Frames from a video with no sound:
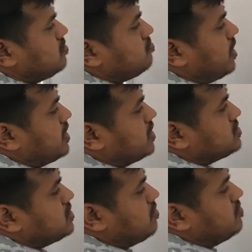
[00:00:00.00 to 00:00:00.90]

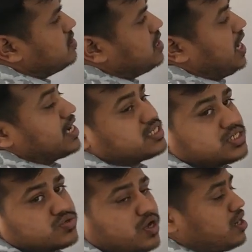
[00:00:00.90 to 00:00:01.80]
minus
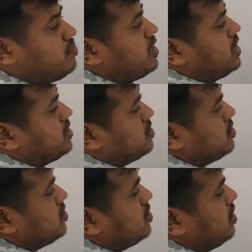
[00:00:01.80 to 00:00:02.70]
7x square meaning